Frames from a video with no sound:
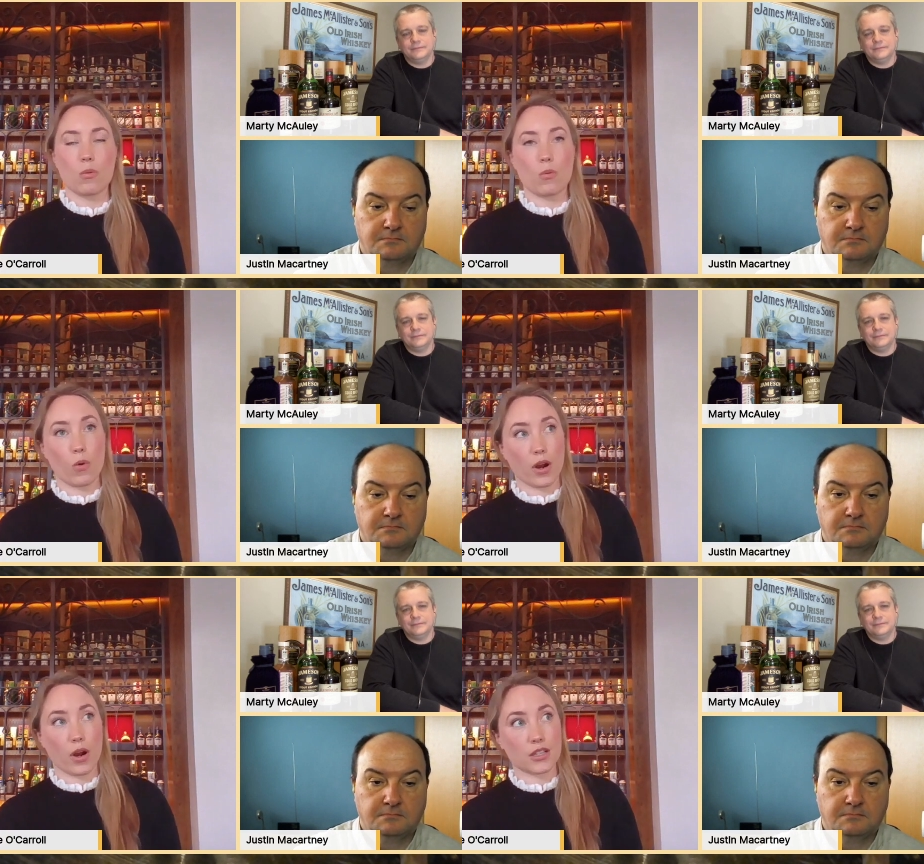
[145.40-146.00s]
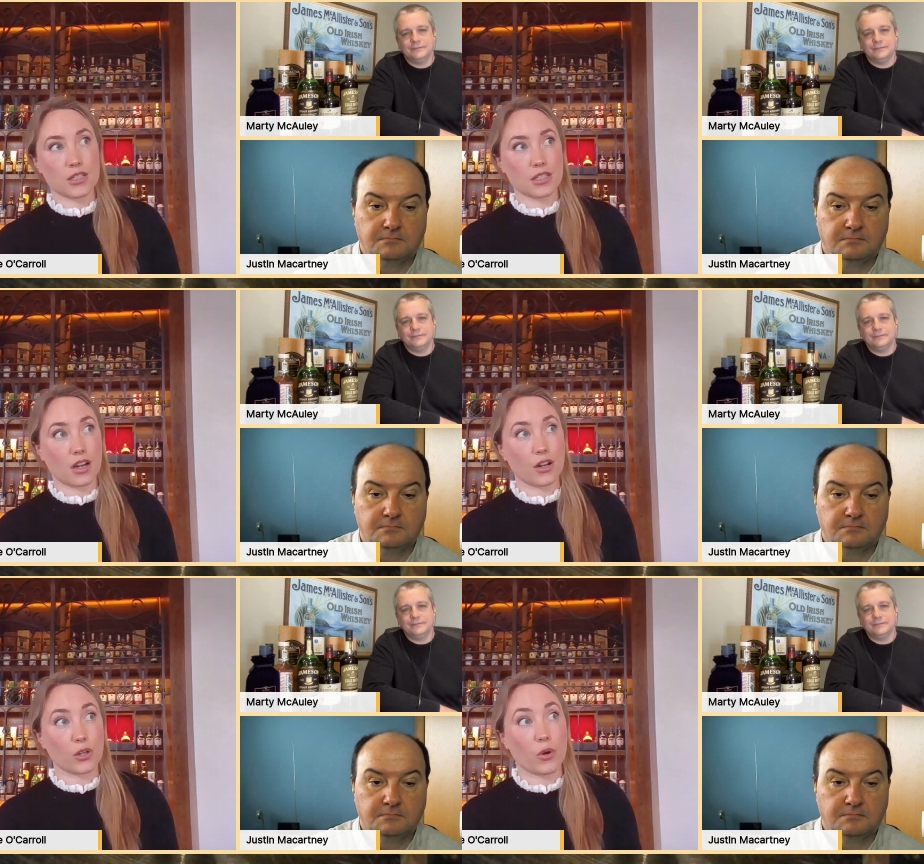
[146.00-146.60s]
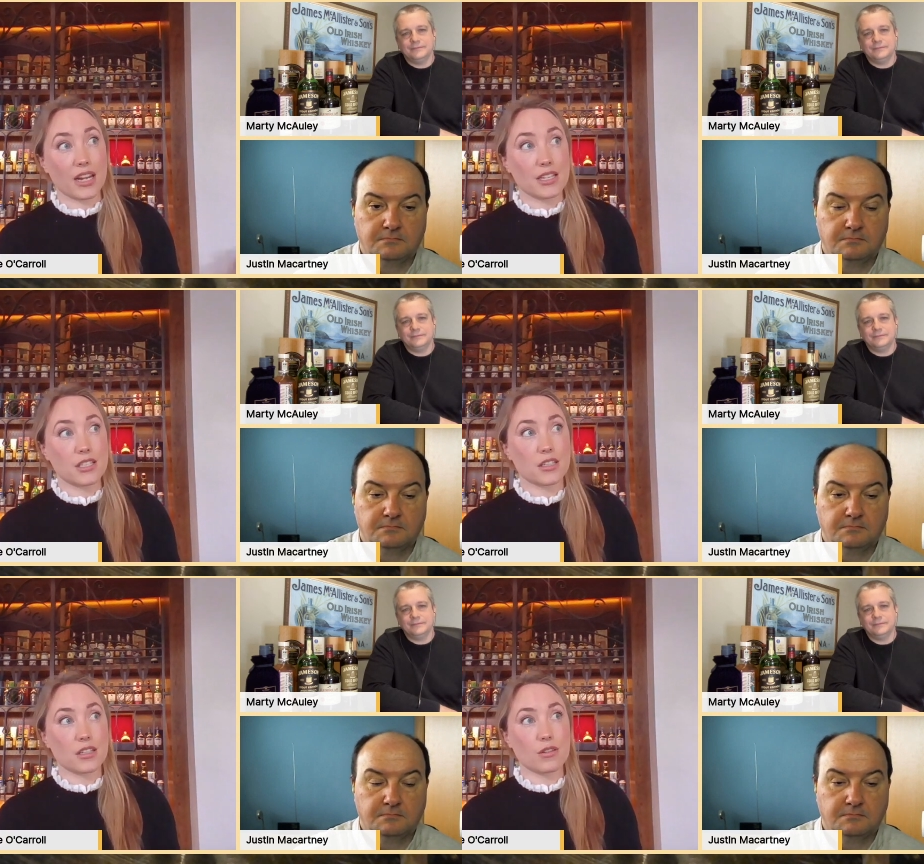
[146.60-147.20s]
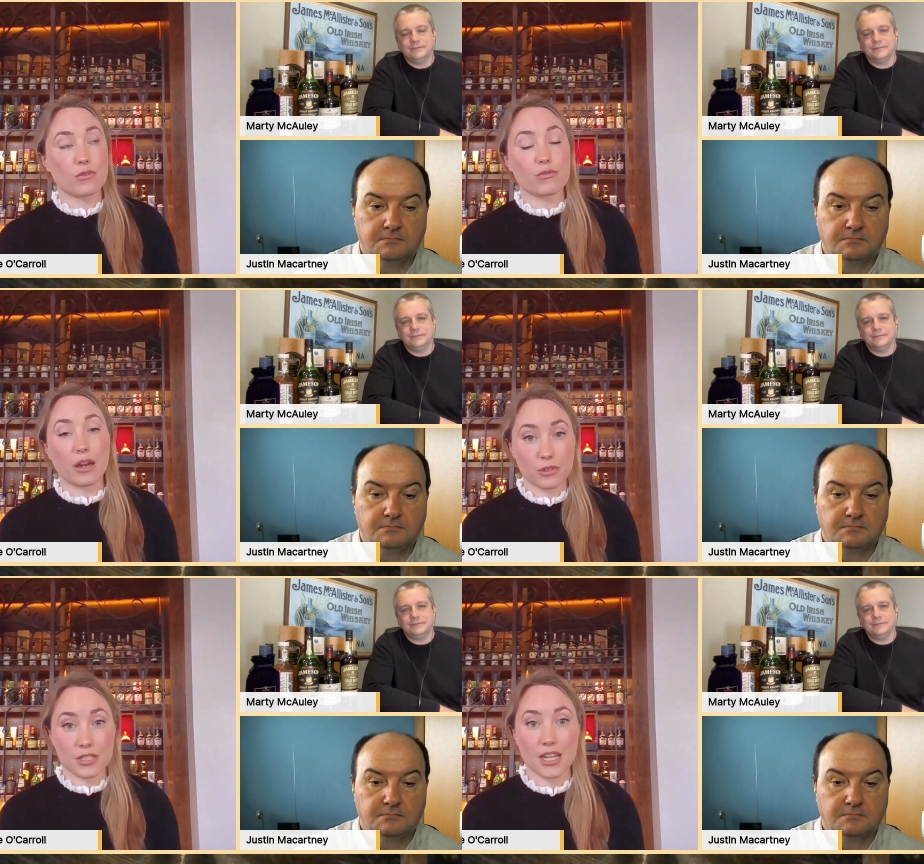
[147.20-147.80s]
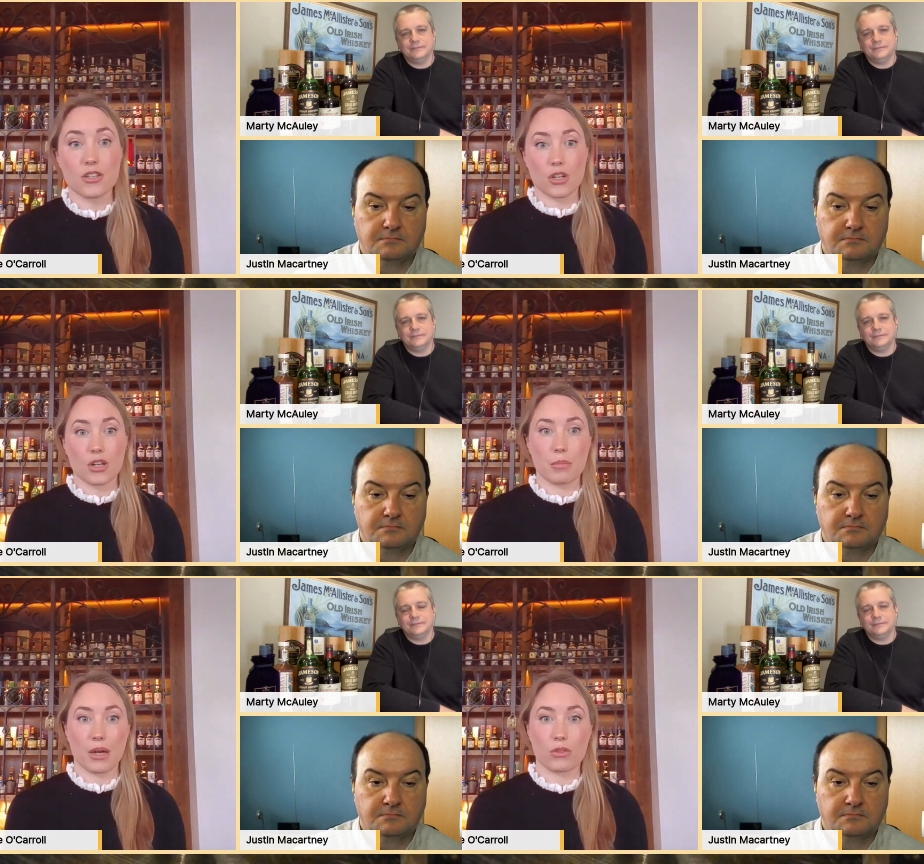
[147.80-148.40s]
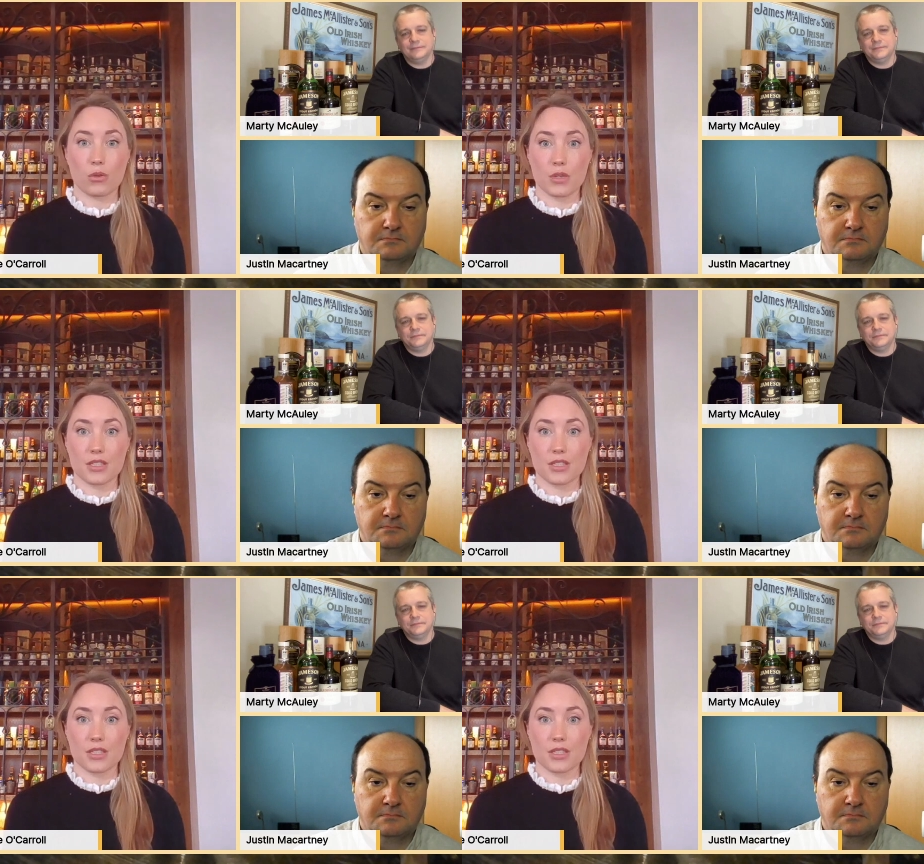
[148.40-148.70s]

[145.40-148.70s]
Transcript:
Speaker 1: worked, got a great foundation about the